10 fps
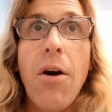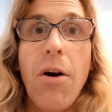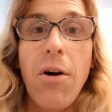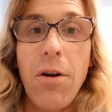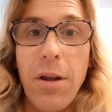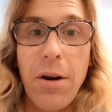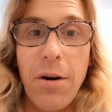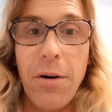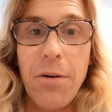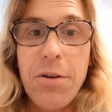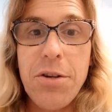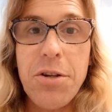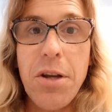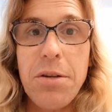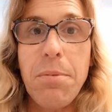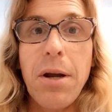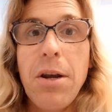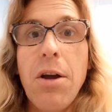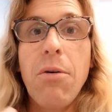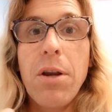earlier just by
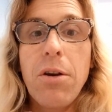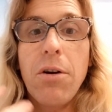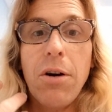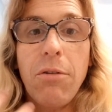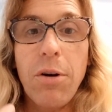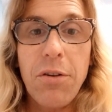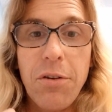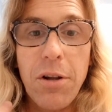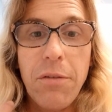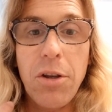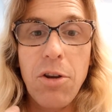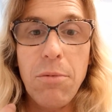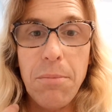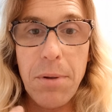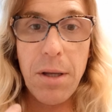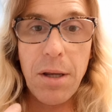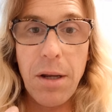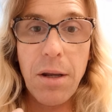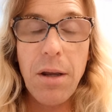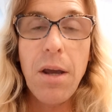knowing you're a crystal of a human being.